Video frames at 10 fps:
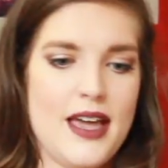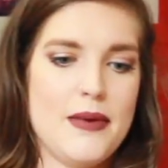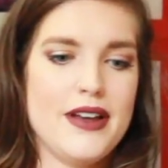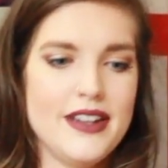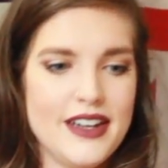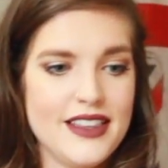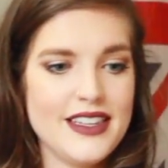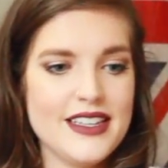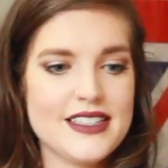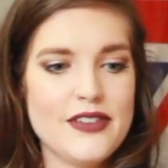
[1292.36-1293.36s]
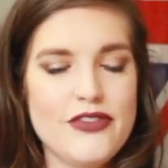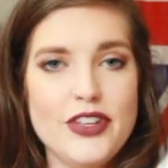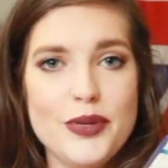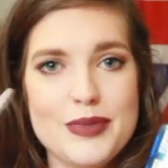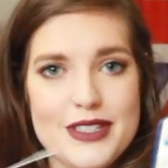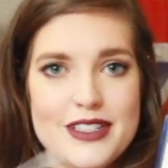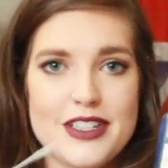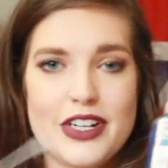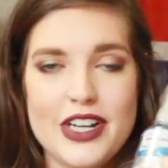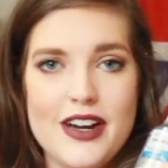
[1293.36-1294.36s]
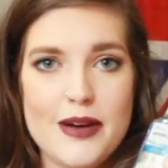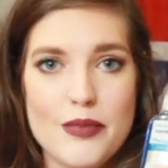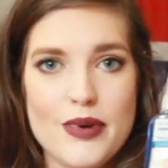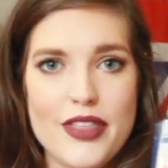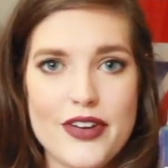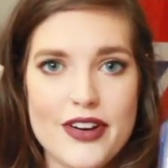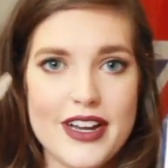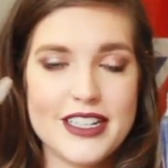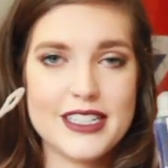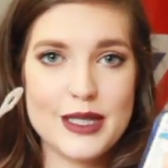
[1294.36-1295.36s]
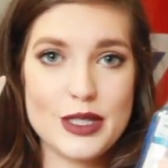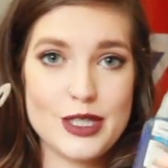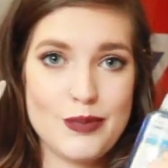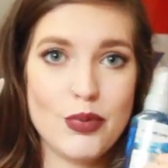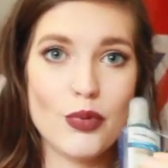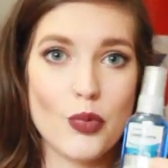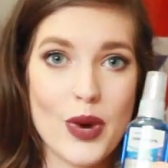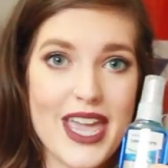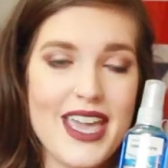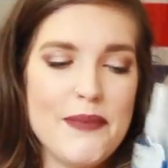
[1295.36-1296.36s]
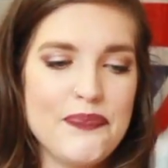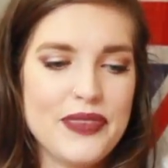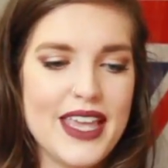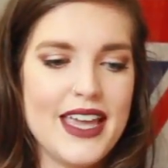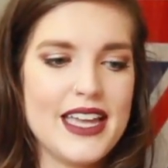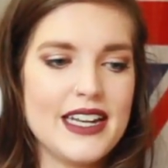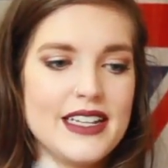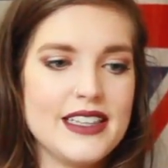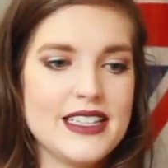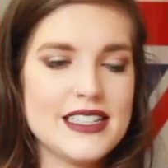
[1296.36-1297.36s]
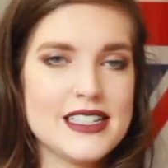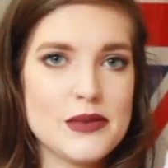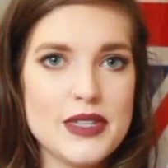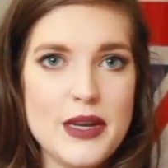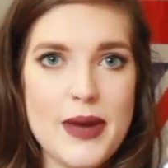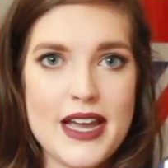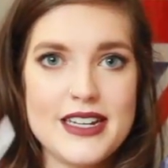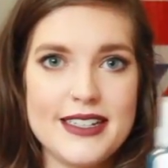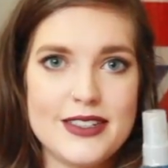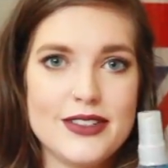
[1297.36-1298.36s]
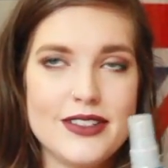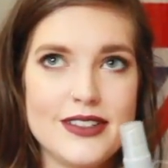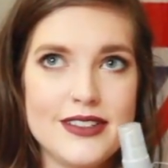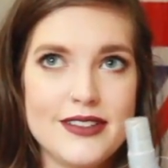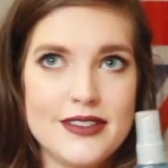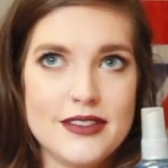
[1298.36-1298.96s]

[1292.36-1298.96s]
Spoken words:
I bought this Philips Sonicare Breath RX spray, and this is something one of the dental